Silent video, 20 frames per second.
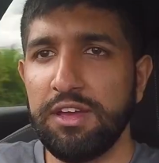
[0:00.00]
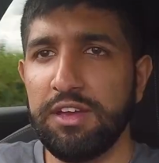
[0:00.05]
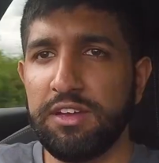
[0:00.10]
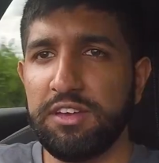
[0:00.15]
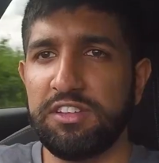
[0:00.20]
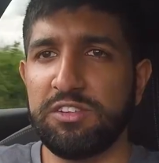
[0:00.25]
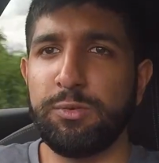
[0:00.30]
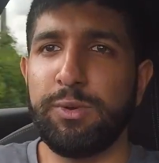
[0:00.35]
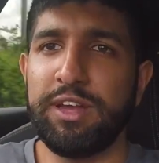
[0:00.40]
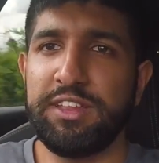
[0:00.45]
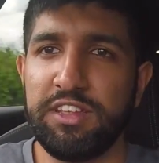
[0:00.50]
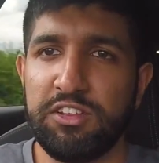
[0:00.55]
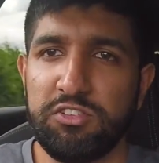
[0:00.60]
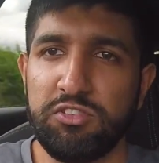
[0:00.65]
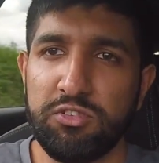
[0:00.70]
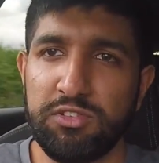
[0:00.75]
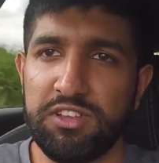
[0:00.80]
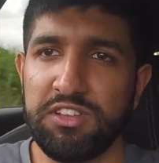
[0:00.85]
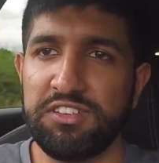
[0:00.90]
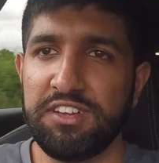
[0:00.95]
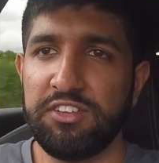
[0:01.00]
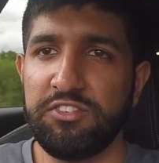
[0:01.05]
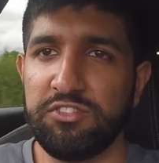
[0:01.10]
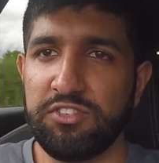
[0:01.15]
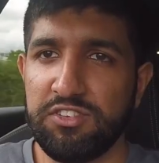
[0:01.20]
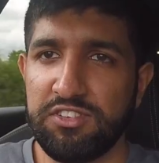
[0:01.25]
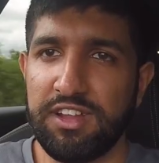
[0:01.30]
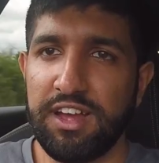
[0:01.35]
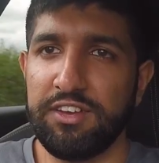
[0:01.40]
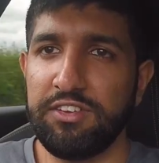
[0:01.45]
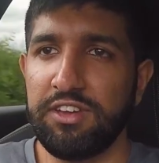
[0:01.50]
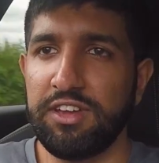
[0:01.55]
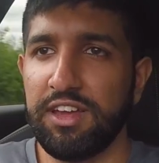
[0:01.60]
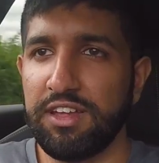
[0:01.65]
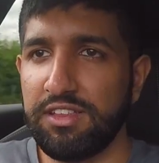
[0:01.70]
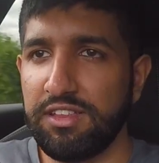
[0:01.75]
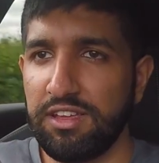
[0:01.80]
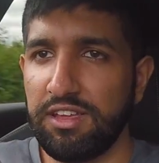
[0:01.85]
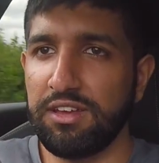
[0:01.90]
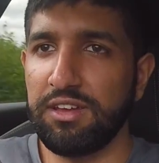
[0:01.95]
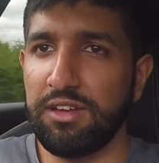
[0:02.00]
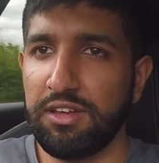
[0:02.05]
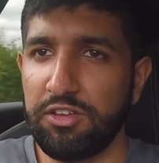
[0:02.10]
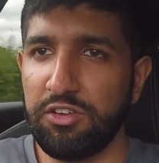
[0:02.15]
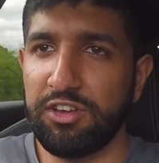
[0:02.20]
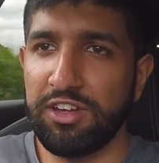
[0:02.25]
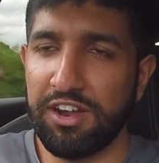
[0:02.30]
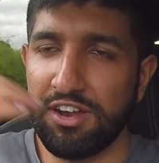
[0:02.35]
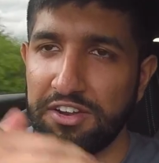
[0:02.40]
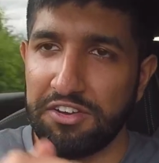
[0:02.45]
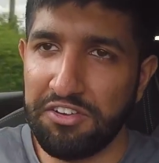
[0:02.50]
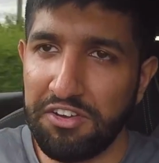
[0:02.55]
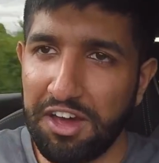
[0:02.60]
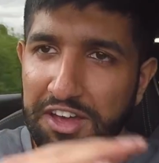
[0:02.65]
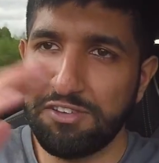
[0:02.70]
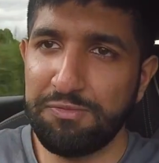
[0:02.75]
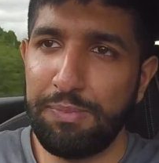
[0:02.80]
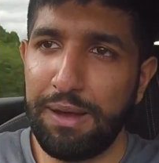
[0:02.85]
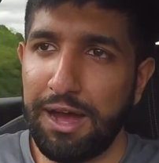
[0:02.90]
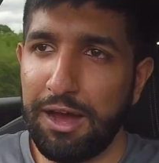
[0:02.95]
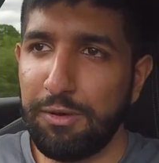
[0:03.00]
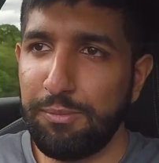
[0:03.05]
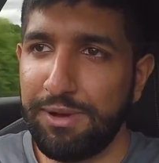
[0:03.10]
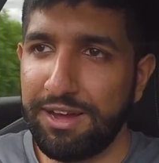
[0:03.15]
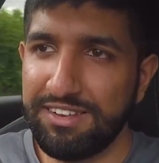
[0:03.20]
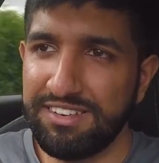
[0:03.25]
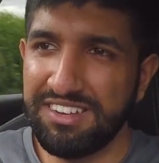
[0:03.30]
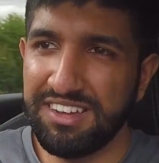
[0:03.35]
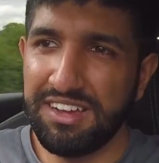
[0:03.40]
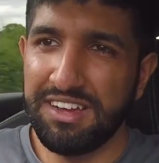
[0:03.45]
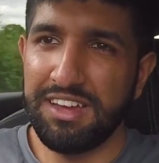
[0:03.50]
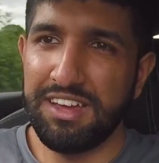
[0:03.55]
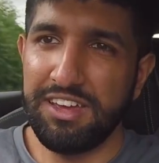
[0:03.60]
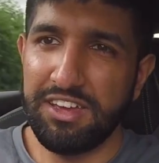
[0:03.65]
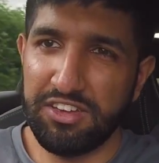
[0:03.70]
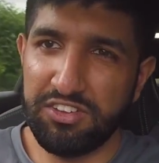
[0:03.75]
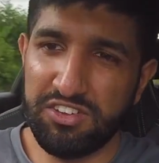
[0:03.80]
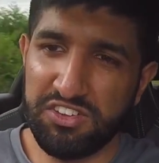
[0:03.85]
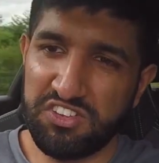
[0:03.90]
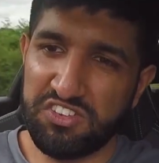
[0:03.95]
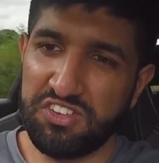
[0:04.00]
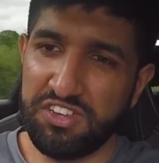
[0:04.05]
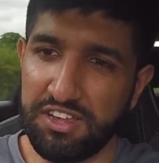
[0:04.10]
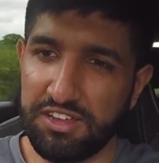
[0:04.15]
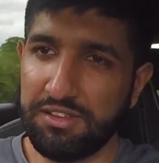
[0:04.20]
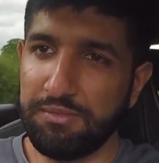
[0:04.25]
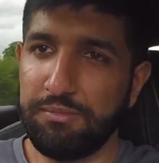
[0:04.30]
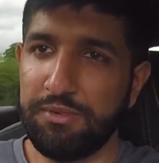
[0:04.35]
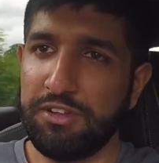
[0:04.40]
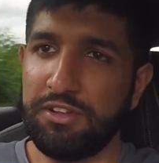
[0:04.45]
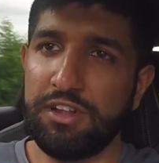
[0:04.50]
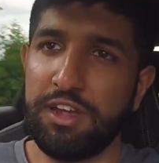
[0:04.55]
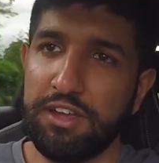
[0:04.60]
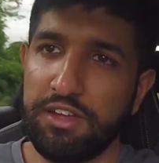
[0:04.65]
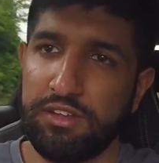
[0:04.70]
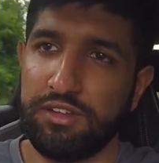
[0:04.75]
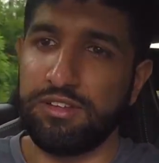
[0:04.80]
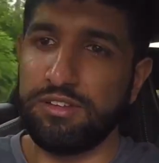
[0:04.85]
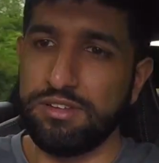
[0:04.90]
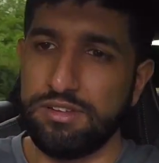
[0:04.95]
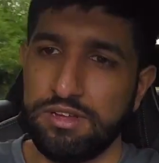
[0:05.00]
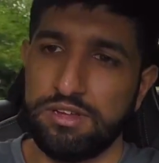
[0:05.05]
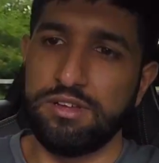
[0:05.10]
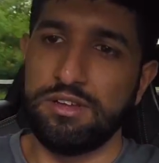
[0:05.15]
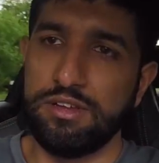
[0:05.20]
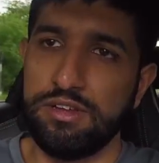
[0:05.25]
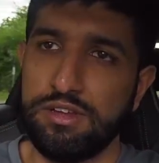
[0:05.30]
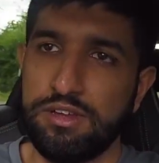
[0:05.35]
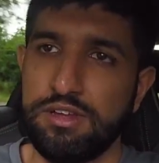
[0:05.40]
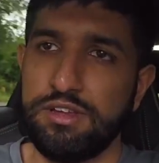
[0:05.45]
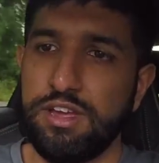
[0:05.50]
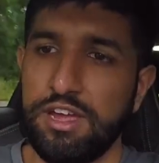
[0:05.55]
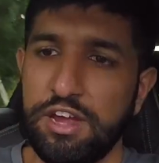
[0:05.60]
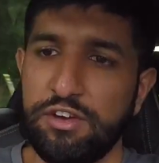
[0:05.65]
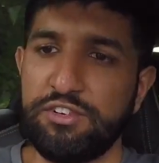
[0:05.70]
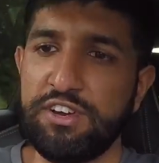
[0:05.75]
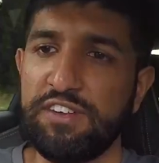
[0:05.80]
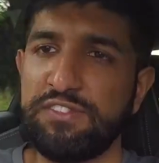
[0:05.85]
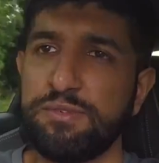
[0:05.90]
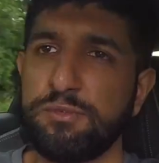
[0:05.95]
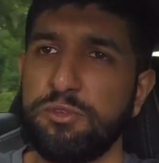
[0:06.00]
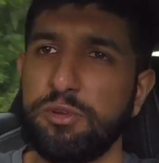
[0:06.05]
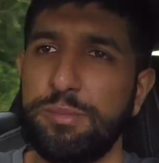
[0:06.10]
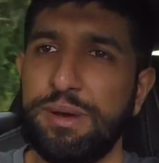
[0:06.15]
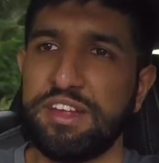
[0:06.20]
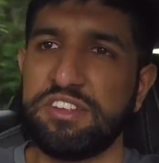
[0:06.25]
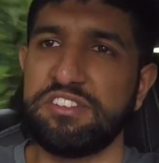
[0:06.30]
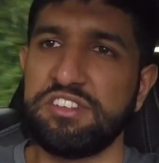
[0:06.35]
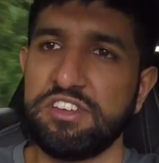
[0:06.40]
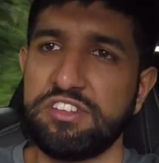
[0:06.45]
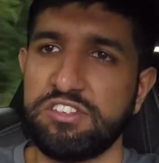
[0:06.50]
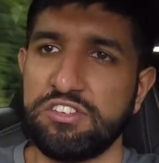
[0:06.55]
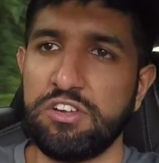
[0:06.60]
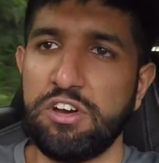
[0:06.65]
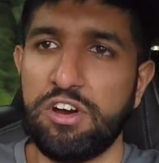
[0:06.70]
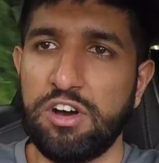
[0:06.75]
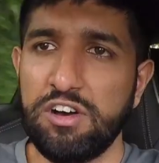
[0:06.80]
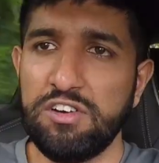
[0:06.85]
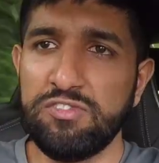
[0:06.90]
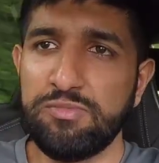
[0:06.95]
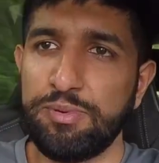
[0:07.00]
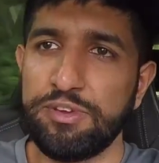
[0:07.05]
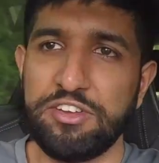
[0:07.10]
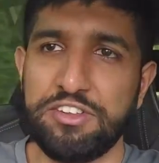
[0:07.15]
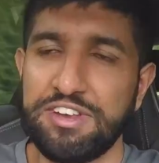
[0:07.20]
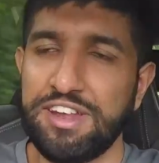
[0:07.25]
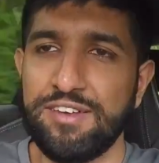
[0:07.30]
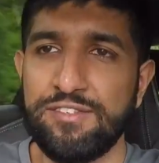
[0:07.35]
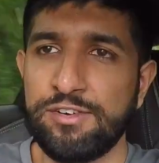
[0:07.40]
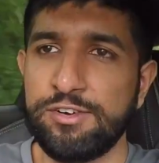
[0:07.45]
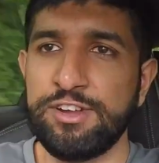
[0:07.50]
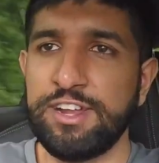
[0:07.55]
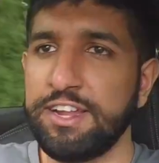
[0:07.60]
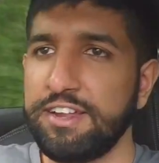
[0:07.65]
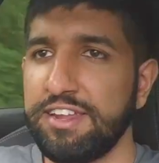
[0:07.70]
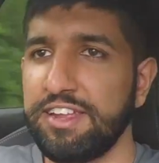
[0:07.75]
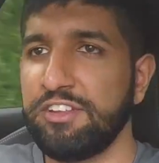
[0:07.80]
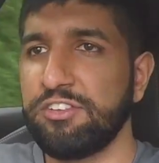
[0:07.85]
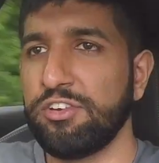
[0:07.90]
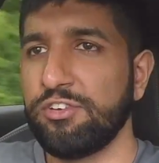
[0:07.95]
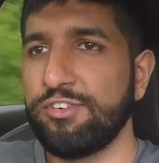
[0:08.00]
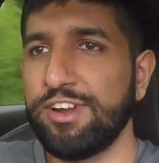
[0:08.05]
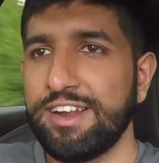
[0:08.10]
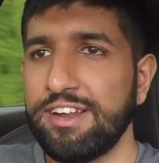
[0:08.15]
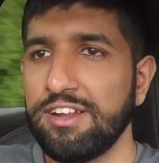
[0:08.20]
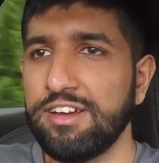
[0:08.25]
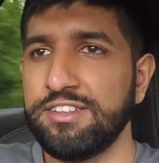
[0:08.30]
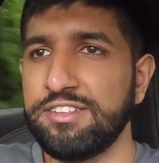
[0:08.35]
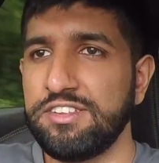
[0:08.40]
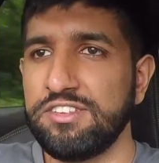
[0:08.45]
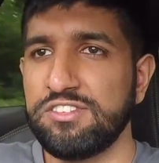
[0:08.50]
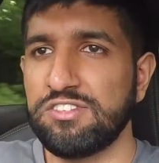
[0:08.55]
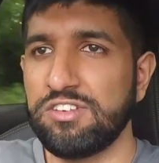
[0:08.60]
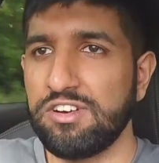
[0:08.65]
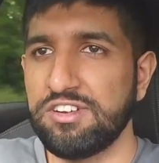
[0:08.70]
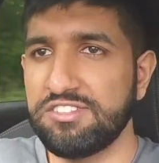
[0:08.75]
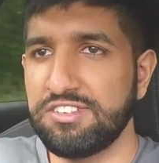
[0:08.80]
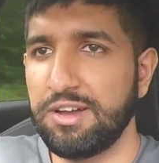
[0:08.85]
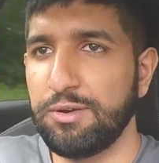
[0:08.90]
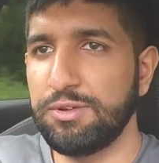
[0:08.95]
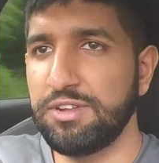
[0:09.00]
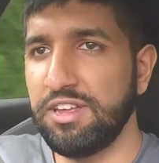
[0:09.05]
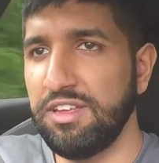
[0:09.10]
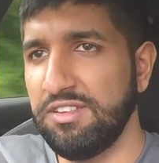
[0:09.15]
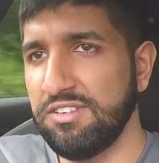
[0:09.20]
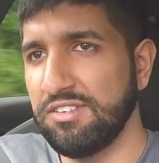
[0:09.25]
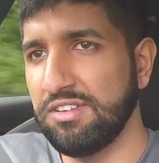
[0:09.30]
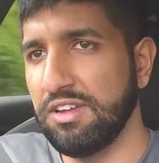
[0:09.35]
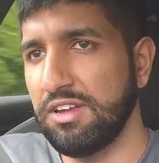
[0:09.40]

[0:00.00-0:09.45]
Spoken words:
Because the way they tune these engines now, you get a nice power band. You just sit in the middle, like it revs up to about 6.5, but you never really need to redline these cars nowadays.